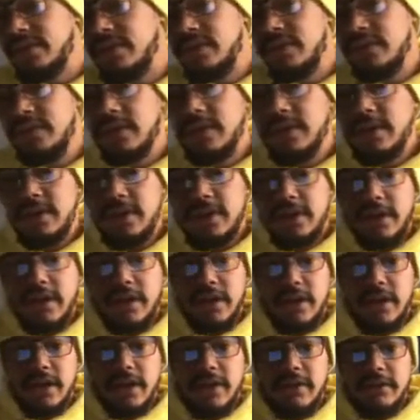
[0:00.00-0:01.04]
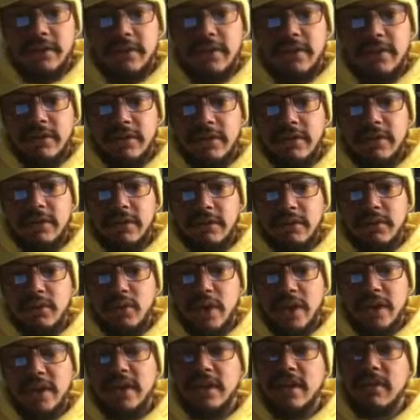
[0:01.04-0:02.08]
You know, uh, you can you'll
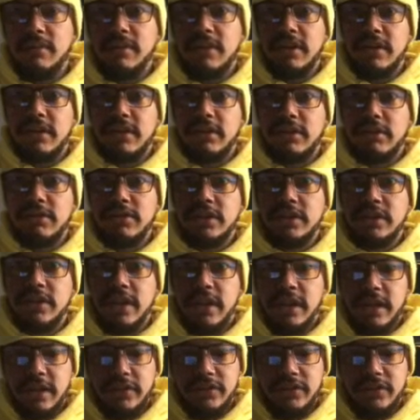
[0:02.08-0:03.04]
quickly come to the conclusion that